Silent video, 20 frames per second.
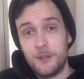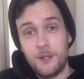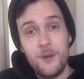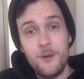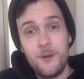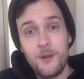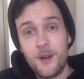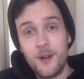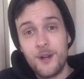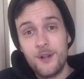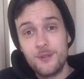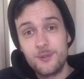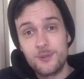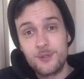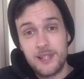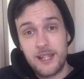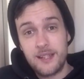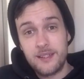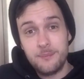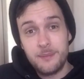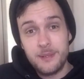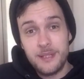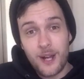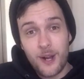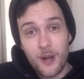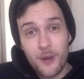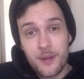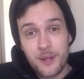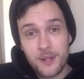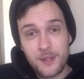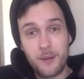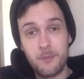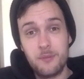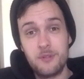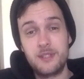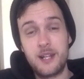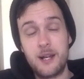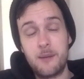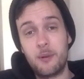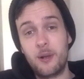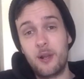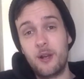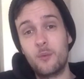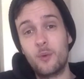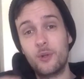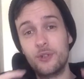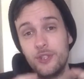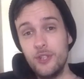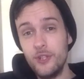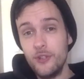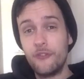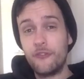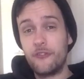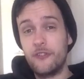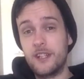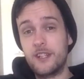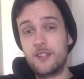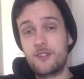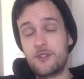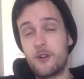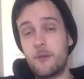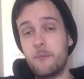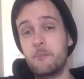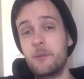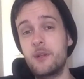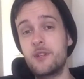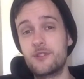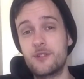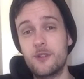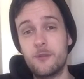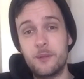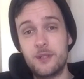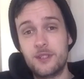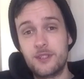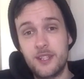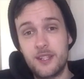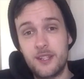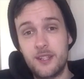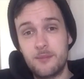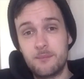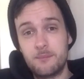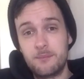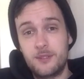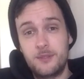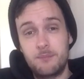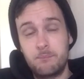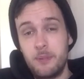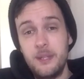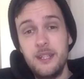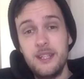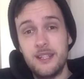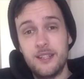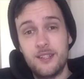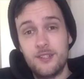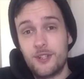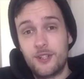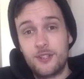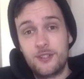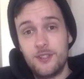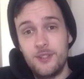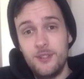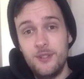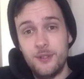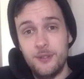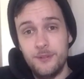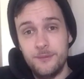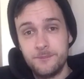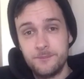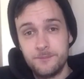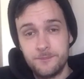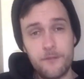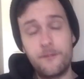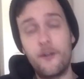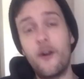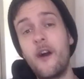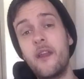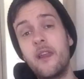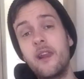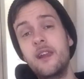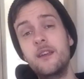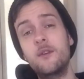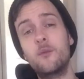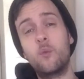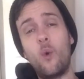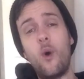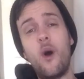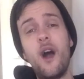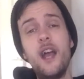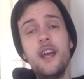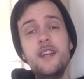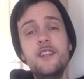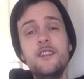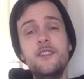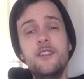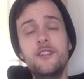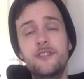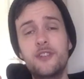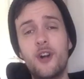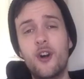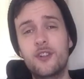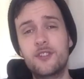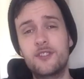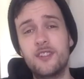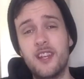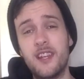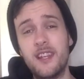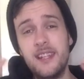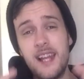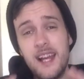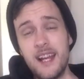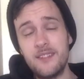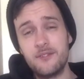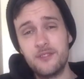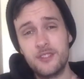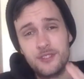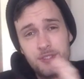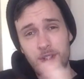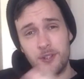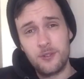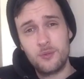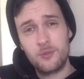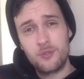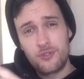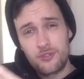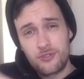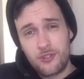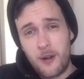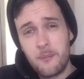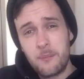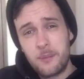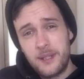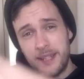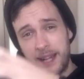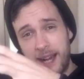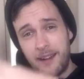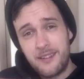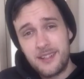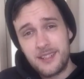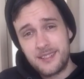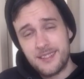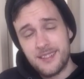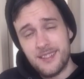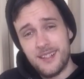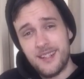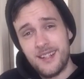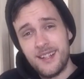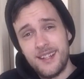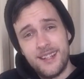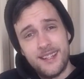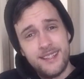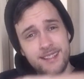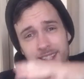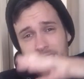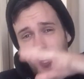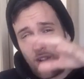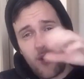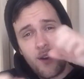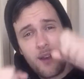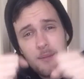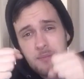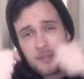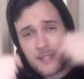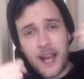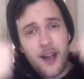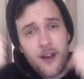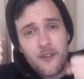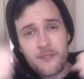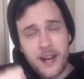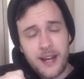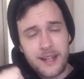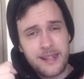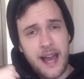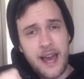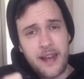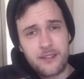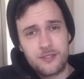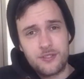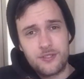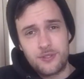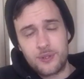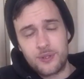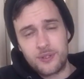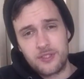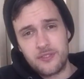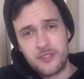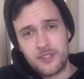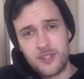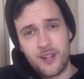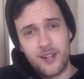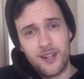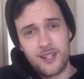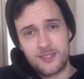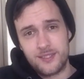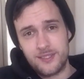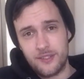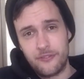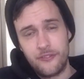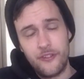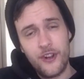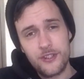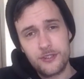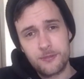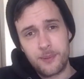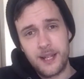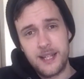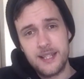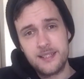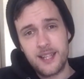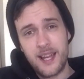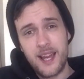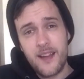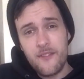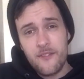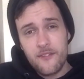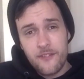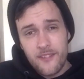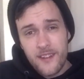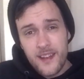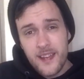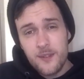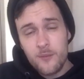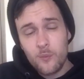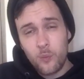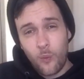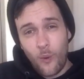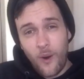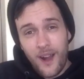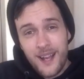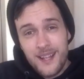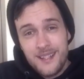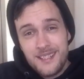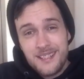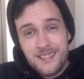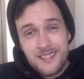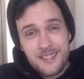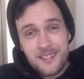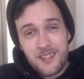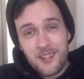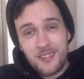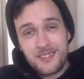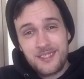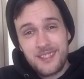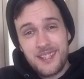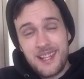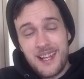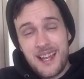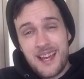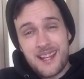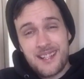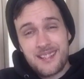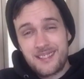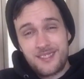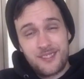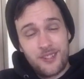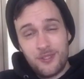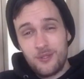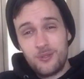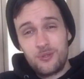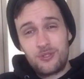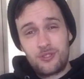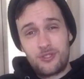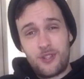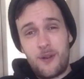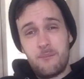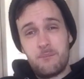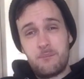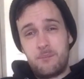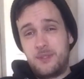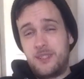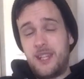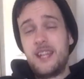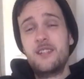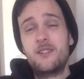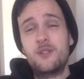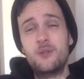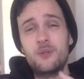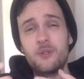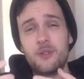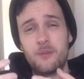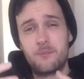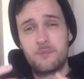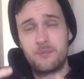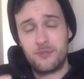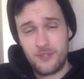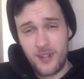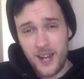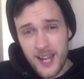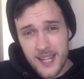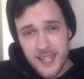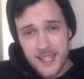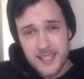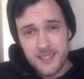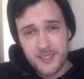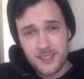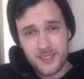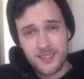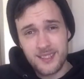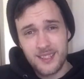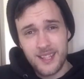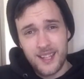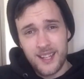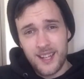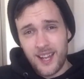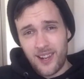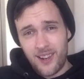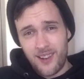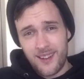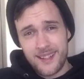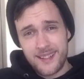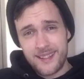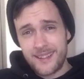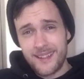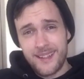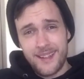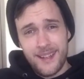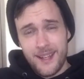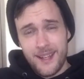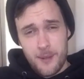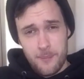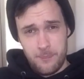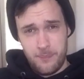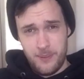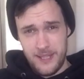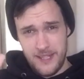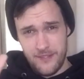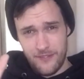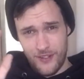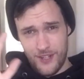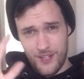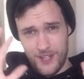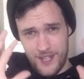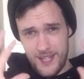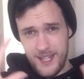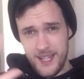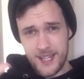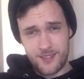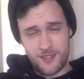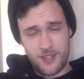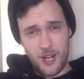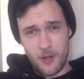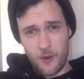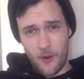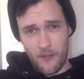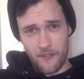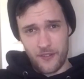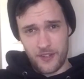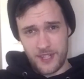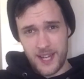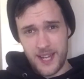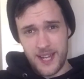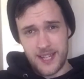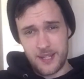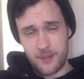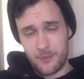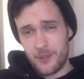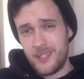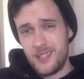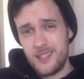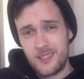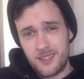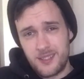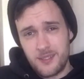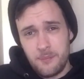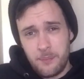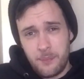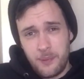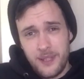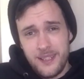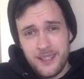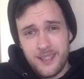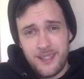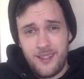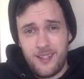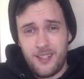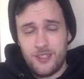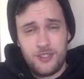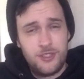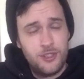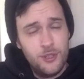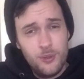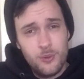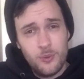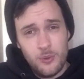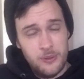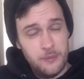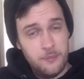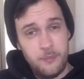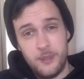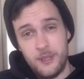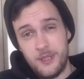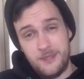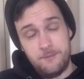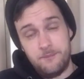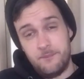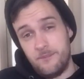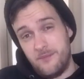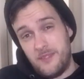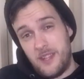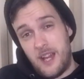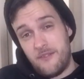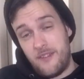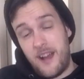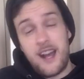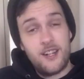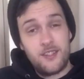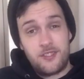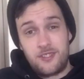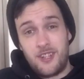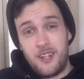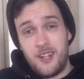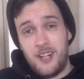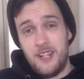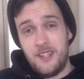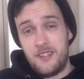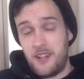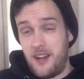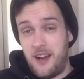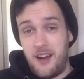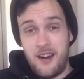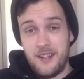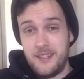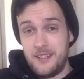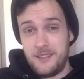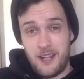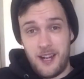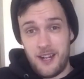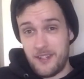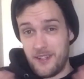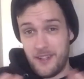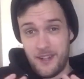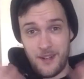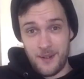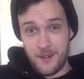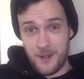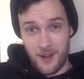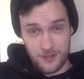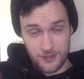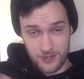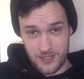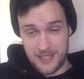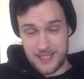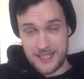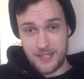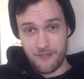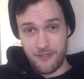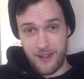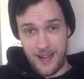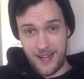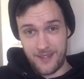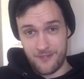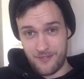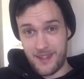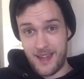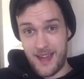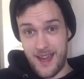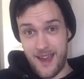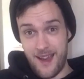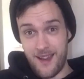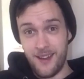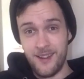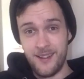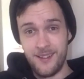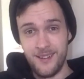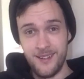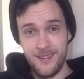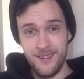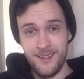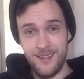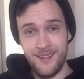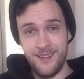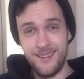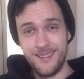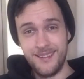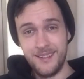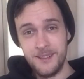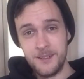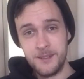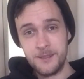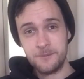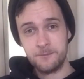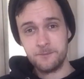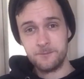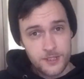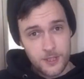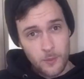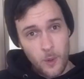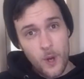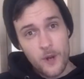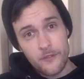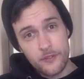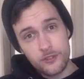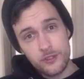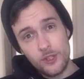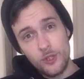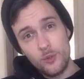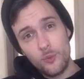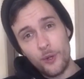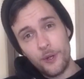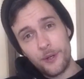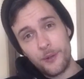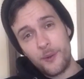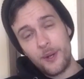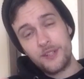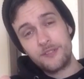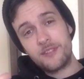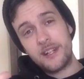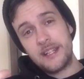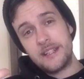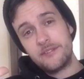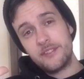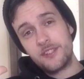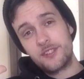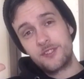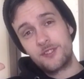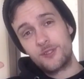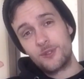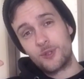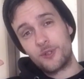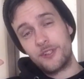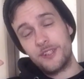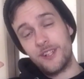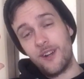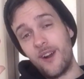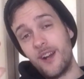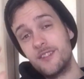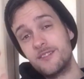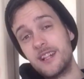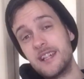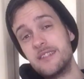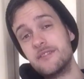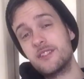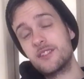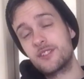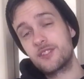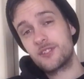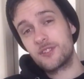Who knows? Let me know in the comments down below what you think John Bishop is going to be in Doctor Who. And finally, why did the Doctor let the Donald Trump character climb down that ladder and talk to the Daleks in the first place? And then why did the Doctor let Donald Trump take all the praise and, like, be the hero of the day when he's a complete and utter tool? But that aside, I don't know, I'll just leave that there. So overall, what do I rate this story? I rate this